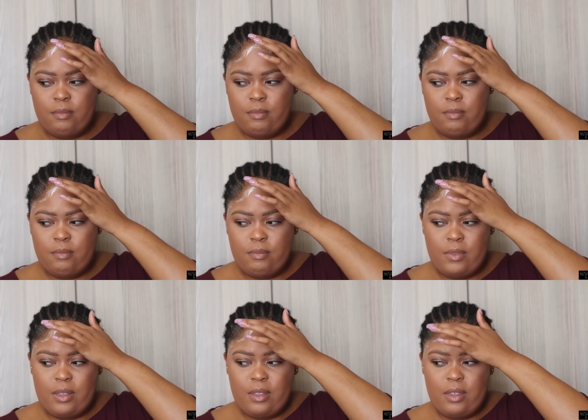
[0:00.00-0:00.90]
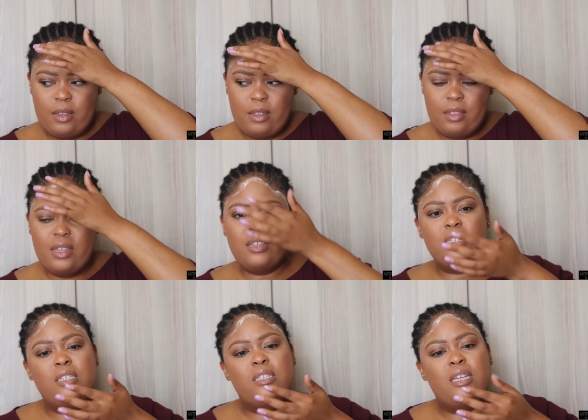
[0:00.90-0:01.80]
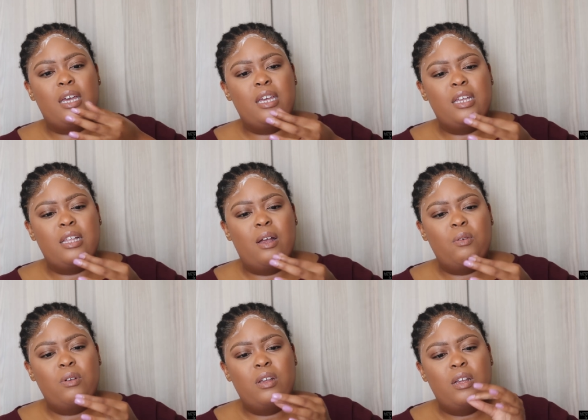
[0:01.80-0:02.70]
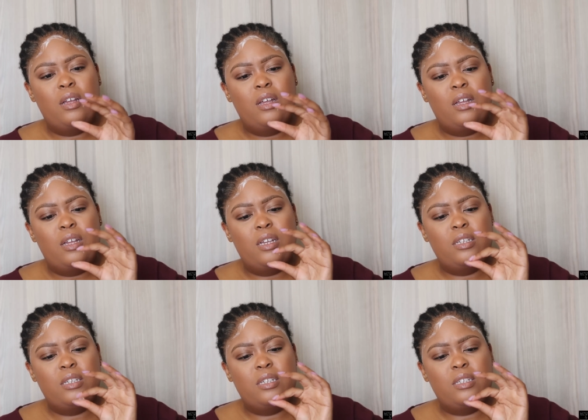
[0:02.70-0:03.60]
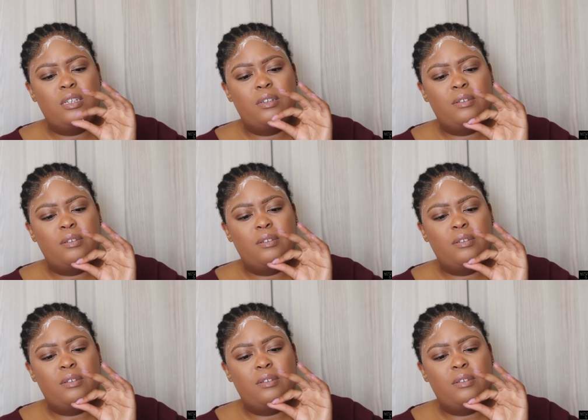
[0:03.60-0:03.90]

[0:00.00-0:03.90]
mm, I think this is tacky now is it